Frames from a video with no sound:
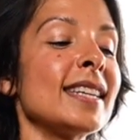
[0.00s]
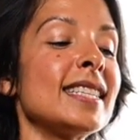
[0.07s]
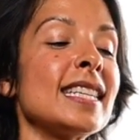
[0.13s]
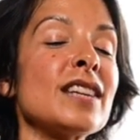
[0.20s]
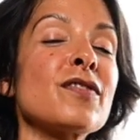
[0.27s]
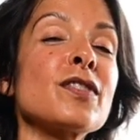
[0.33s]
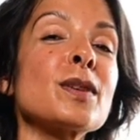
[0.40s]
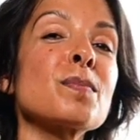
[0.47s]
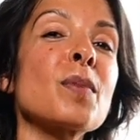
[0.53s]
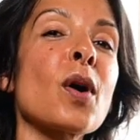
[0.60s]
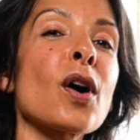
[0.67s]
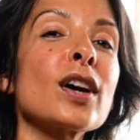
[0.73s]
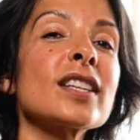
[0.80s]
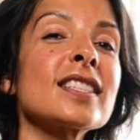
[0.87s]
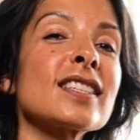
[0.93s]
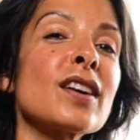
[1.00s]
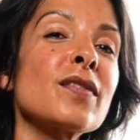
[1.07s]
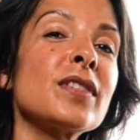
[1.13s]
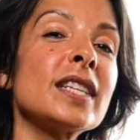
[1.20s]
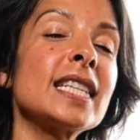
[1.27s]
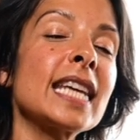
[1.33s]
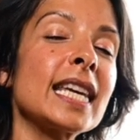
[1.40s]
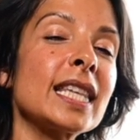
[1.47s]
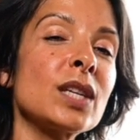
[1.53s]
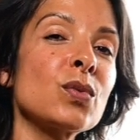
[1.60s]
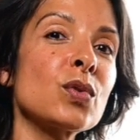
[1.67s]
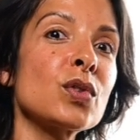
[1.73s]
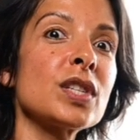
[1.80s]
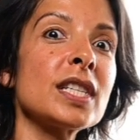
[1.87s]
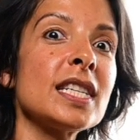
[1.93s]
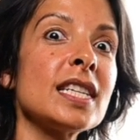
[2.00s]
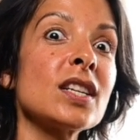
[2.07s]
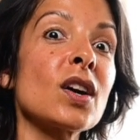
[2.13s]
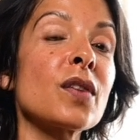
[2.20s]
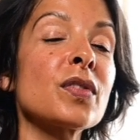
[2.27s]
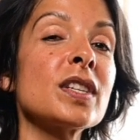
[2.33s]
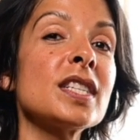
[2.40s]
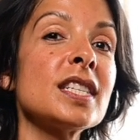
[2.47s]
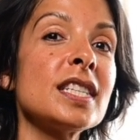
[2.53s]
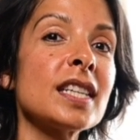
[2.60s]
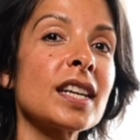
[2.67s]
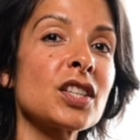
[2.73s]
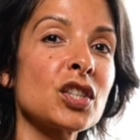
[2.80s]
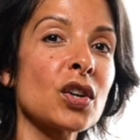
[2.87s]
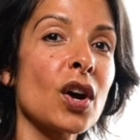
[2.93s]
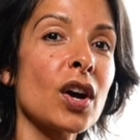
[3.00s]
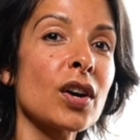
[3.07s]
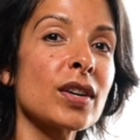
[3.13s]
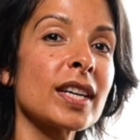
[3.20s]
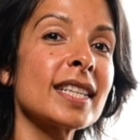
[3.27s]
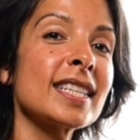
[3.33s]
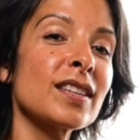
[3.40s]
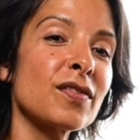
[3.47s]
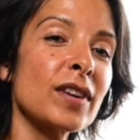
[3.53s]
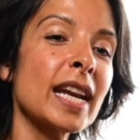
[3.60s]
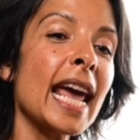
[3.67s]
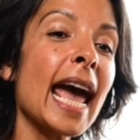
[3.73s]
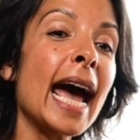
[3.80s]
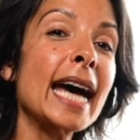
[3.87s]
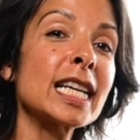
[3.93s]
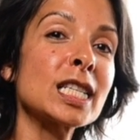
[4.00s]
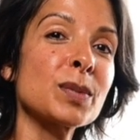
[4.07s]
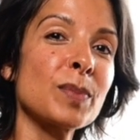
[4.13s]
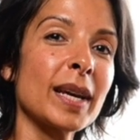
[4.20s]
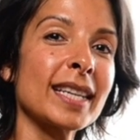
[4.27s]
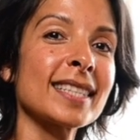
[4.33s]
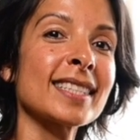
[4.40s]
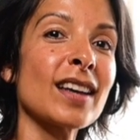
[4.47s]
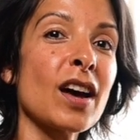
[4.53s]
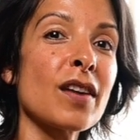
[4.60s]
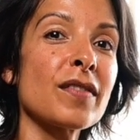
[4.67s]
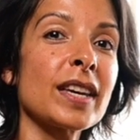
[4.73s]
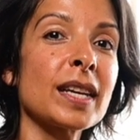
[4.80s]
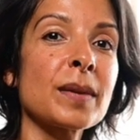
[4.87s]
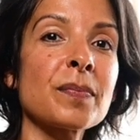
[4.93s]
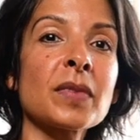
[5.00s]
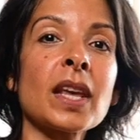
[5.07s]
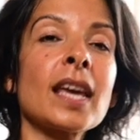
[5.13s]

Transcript: different parts of the daily routine of the Dinacharya, different aspects of it.